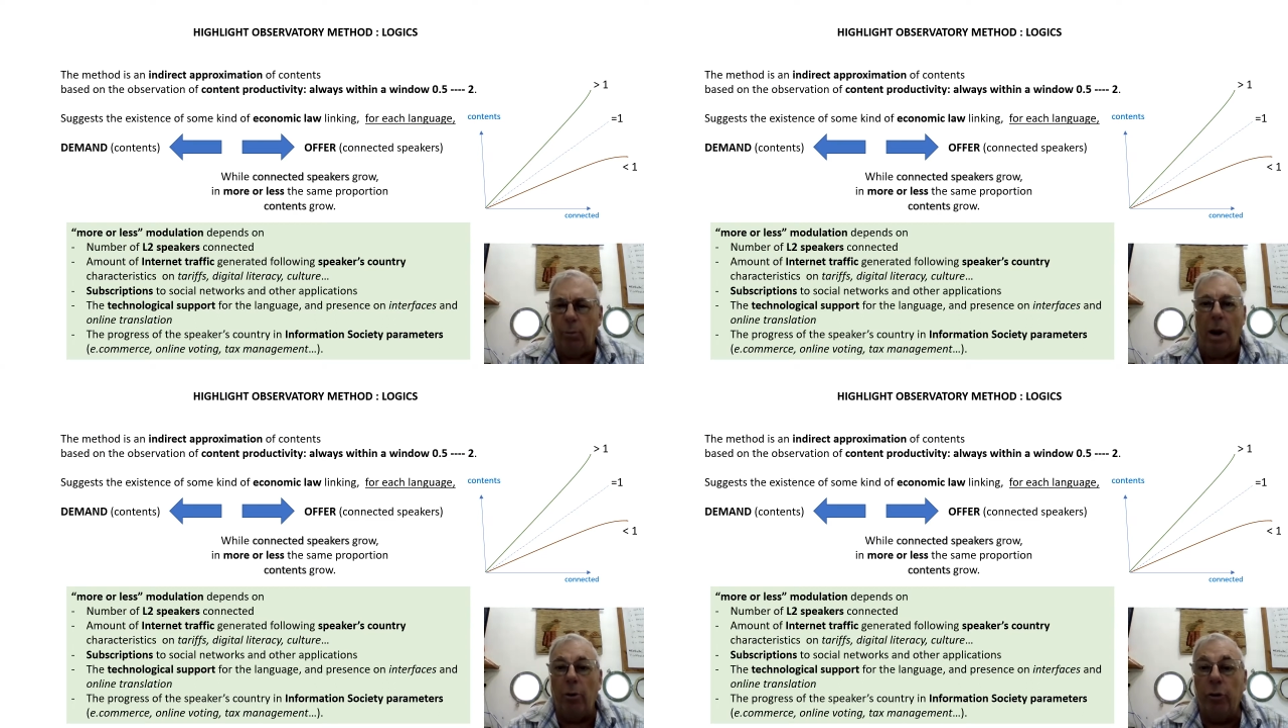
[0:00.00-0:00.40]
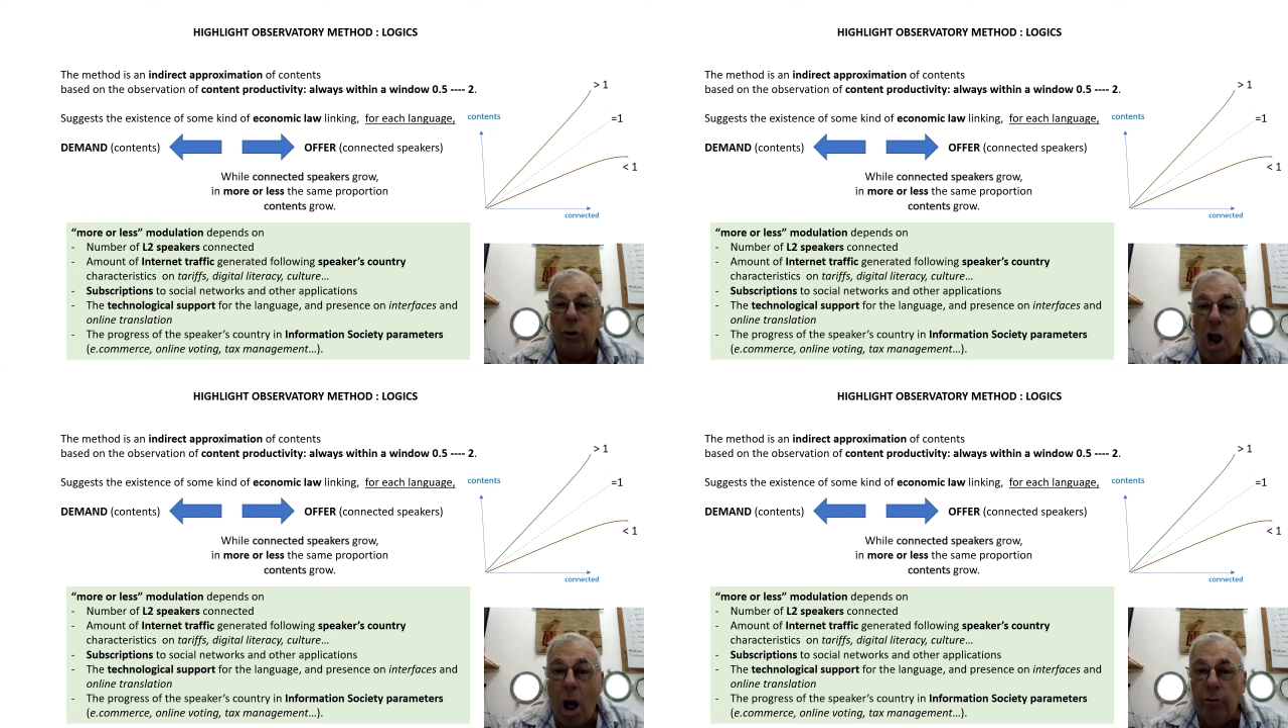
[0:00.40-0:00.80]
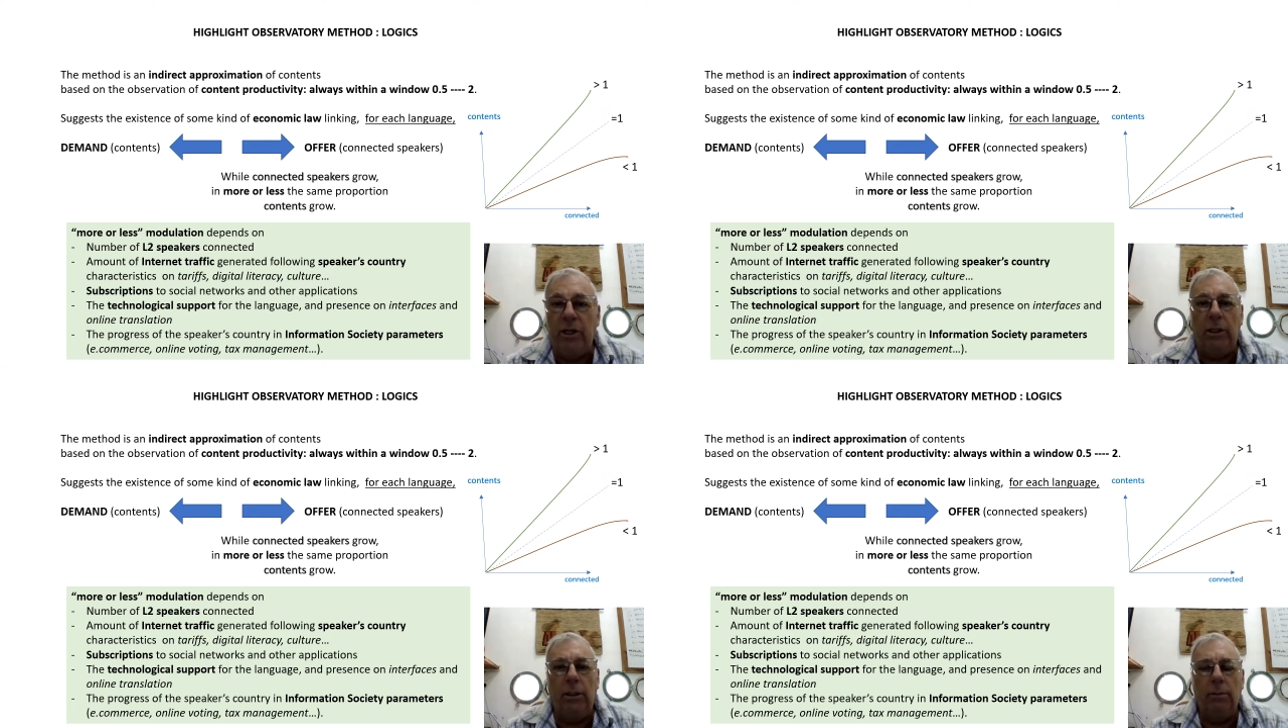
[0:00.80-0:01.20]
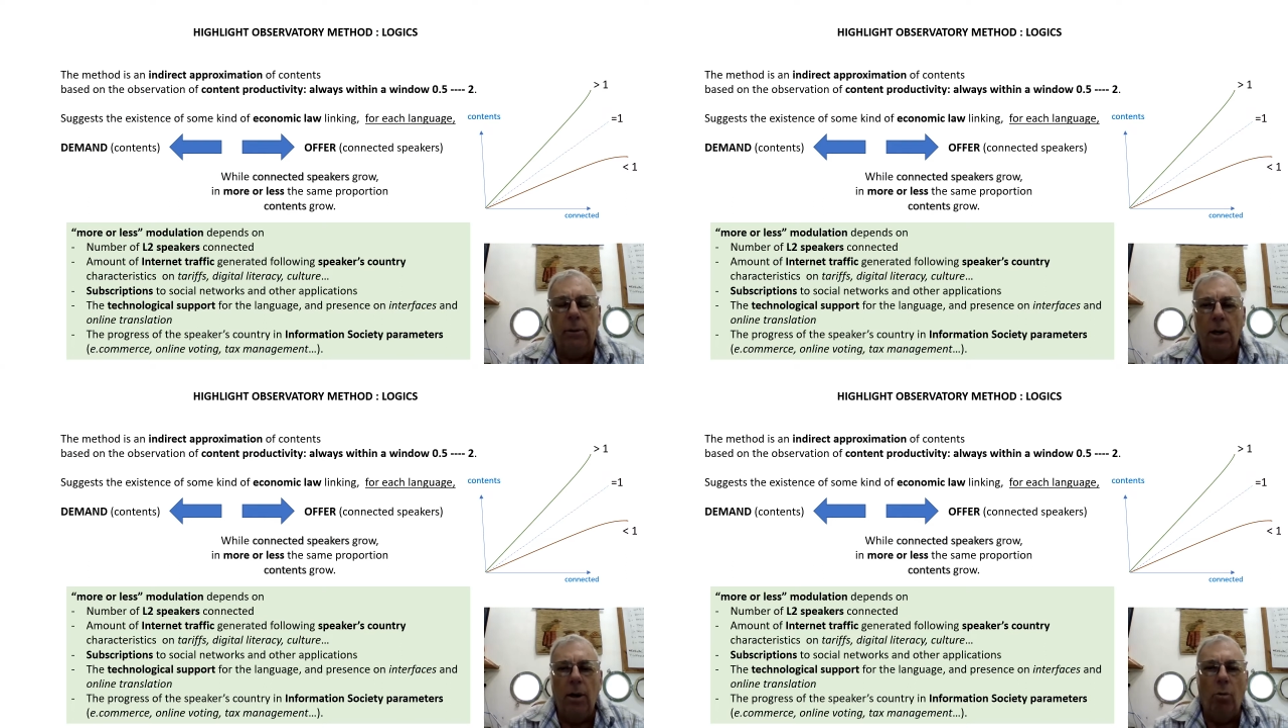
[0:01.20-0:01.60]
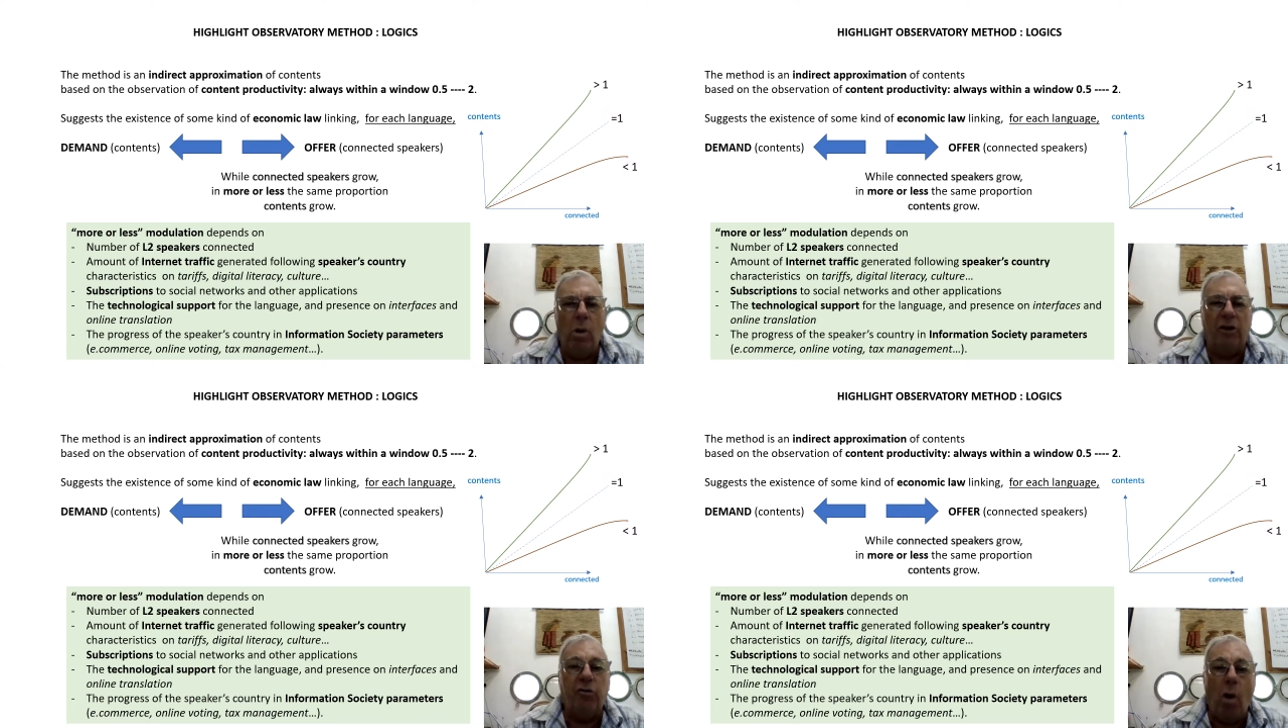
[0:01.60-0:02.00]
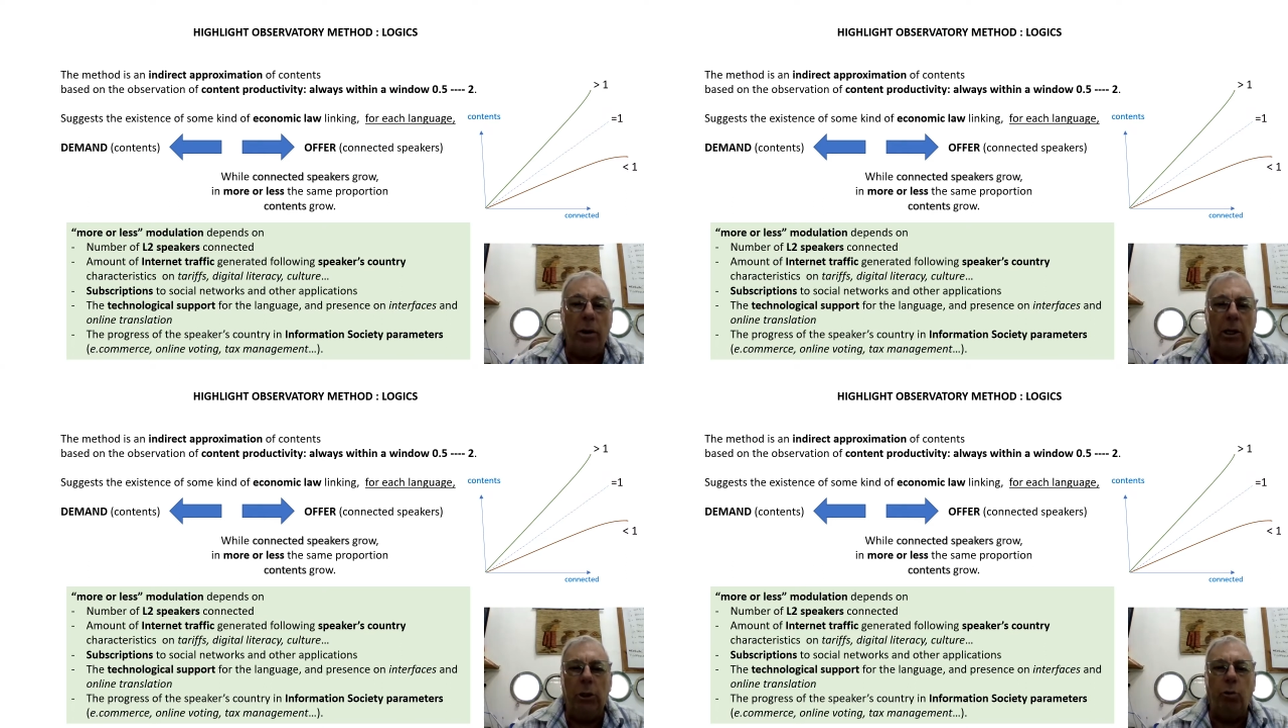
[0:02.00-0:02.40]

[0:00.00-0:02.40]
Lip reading: We are not counting, we are trying